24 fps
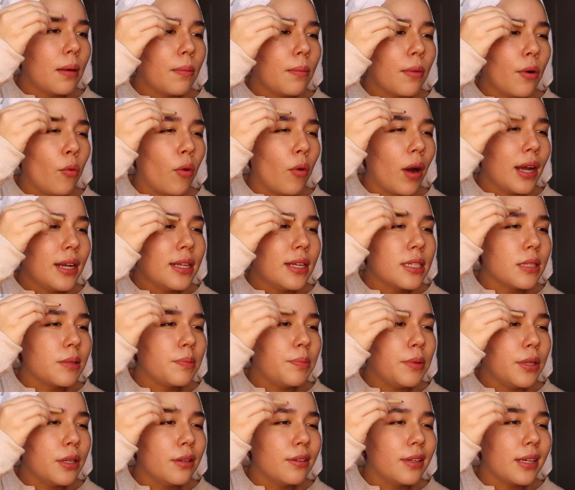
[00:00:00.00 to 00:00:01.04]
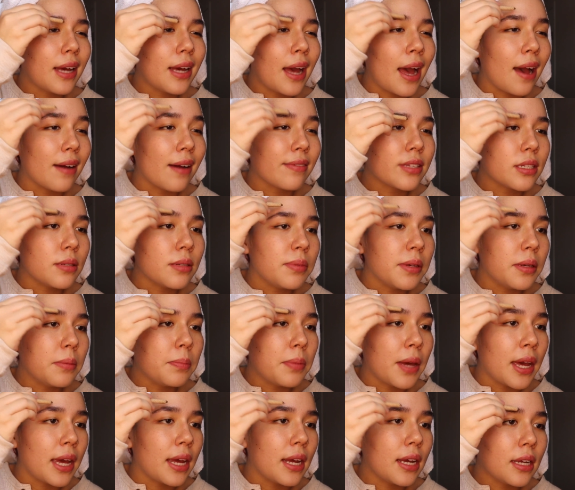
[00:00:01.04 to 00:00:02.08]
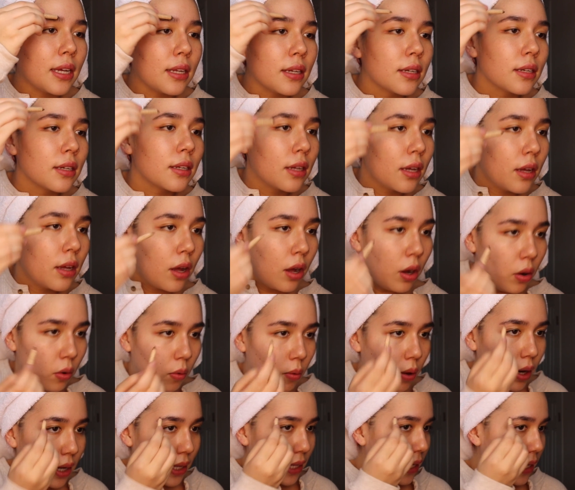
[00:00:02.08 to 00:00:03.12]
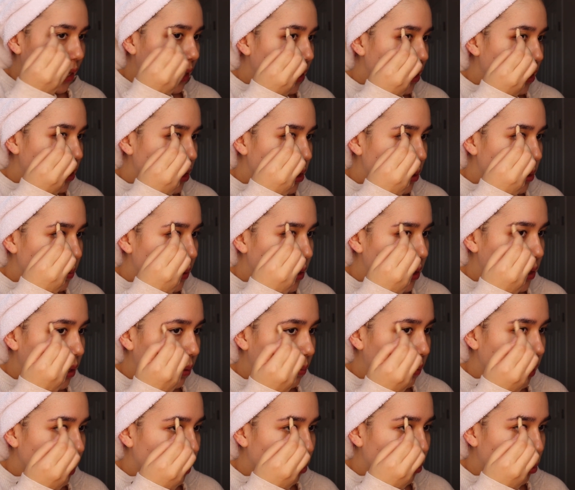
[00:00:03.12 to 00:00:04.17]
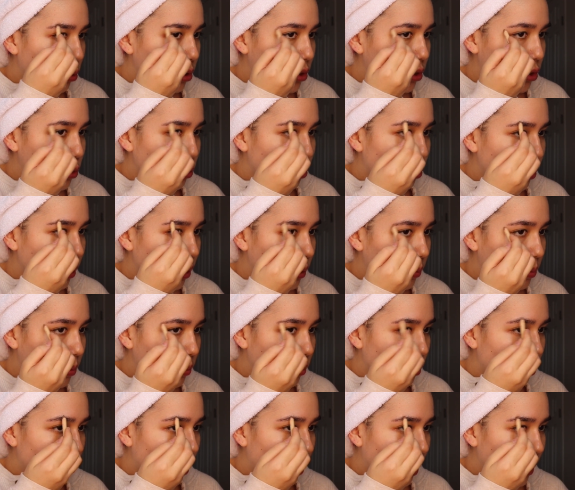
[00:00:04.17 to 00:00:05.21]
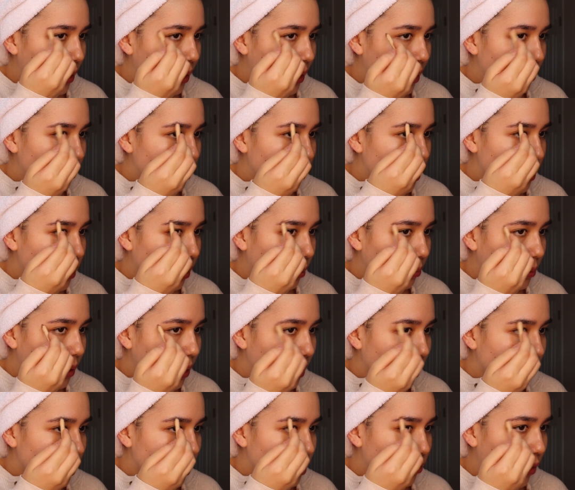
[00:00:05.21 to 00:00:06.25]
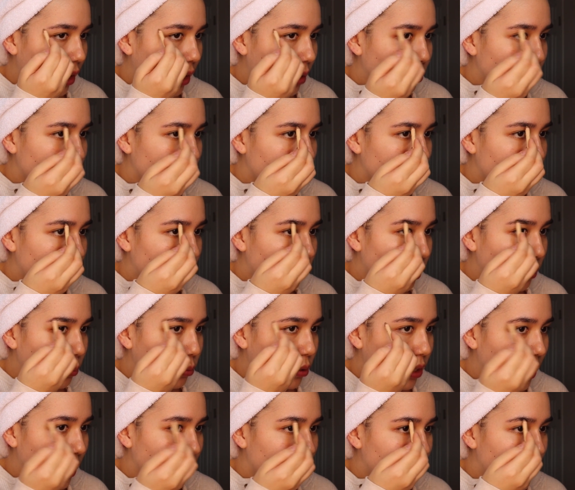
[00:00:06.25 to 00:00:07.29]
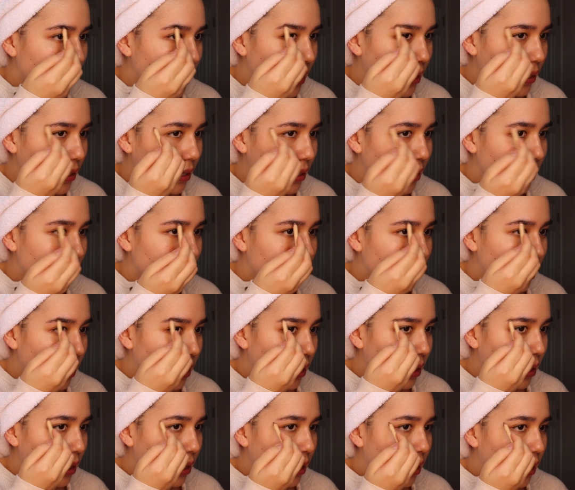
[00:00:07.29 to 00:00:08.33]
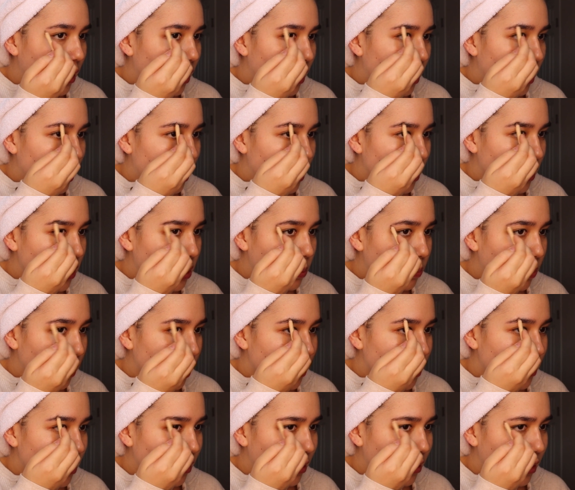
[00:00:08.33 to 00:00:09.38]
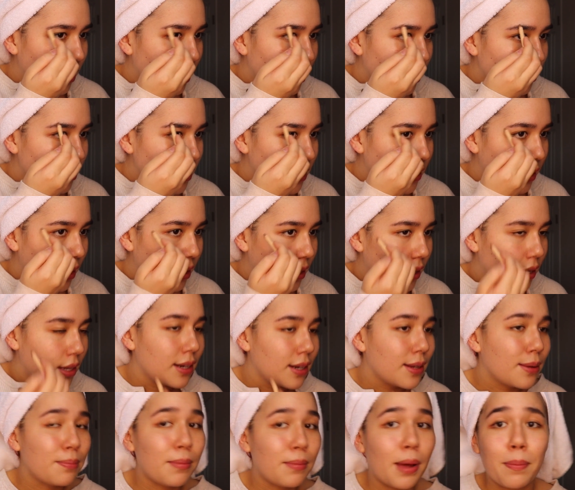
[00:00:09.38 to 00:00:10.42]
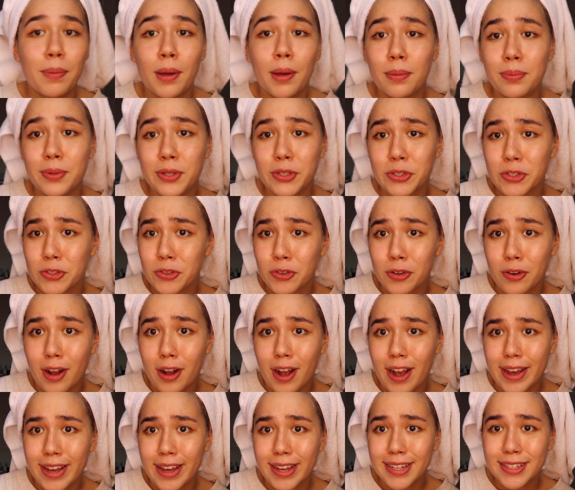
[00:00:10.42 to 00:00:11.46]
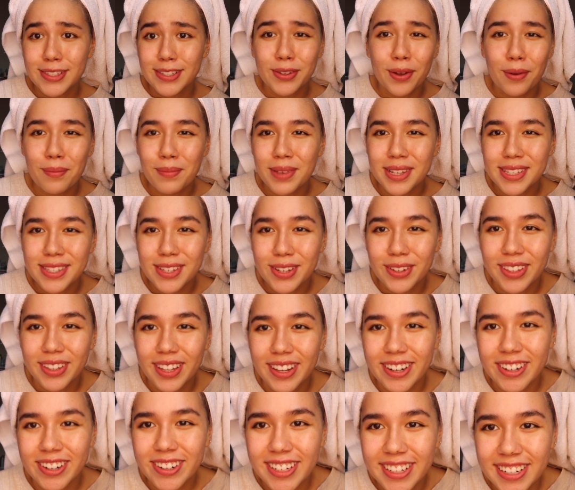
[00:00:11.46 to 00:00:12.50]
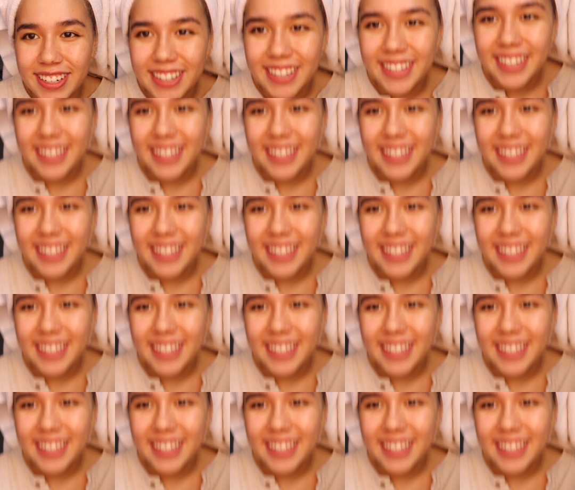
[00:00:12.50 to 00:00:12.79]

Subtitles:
But why does beauty have to be pain? Why can't it just be something more enjoyable? Why can't it be something that's found from within and expressed on the outside? My puppy's crying, so I must go let her in.